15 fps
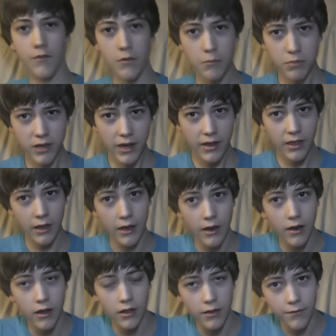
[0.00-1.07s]
If you imply
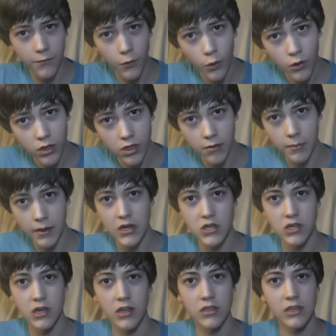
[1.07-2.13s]
that the fourth
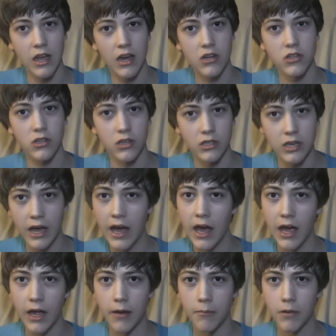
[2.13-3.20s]
dimension is actually
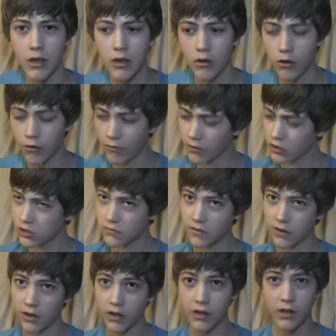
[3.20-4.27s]
time, well, first
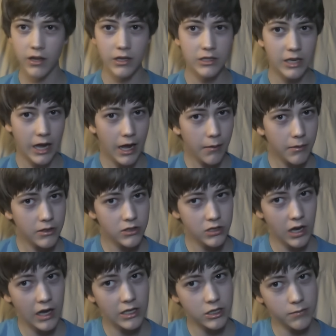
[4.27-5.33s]
of all, time
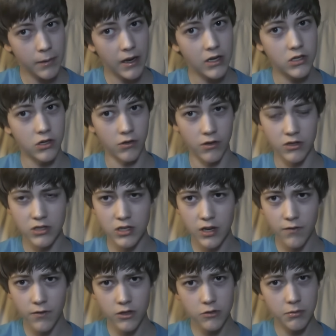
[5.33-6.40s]
is not spatial. There's a
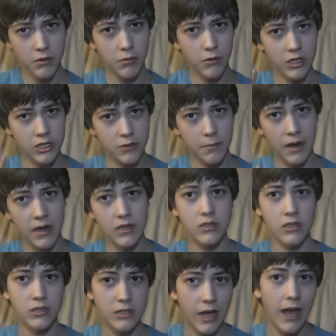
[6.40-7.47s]
difference between
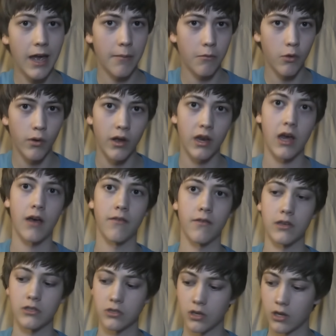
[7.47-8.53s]
space and time, quite
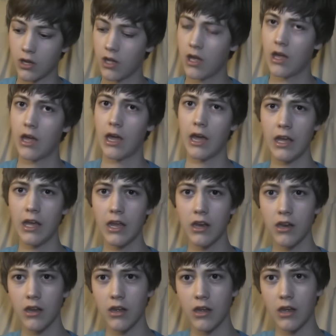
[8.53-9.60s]
obviously.
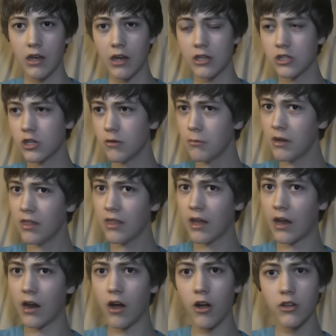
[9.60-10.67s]
And assuming
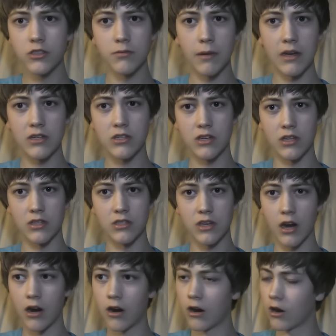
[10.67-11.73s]
that all
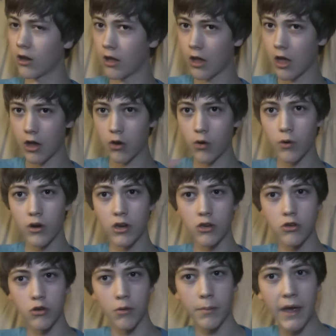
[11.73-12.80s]
dimensions are
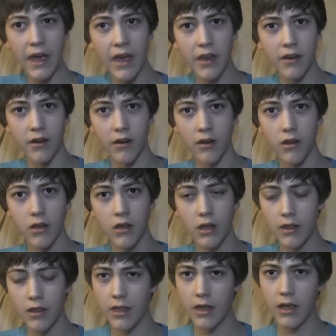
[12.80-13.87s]
according to a pattern,
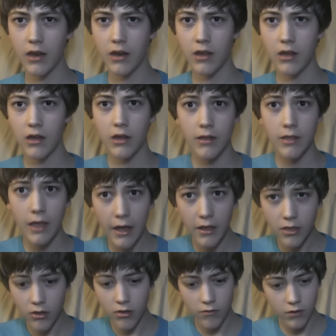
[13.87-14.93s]
then
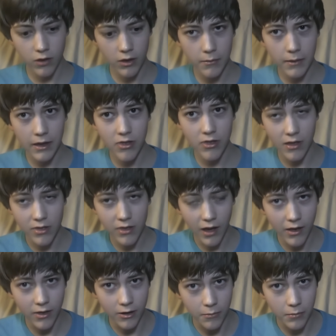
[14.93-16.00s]
that doesn't really make sense
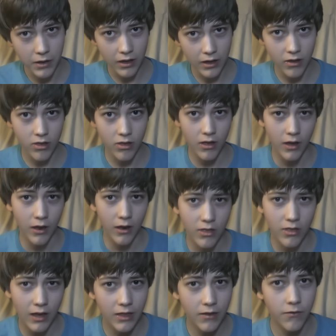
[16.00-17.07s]
either, because
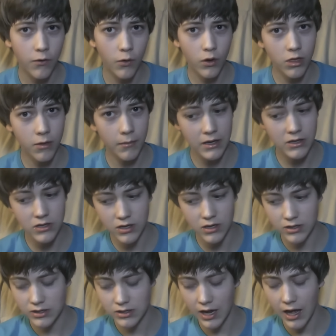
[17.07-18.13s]
saying the fourth
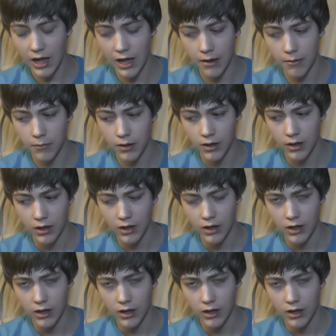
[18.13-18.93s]
dimension is time,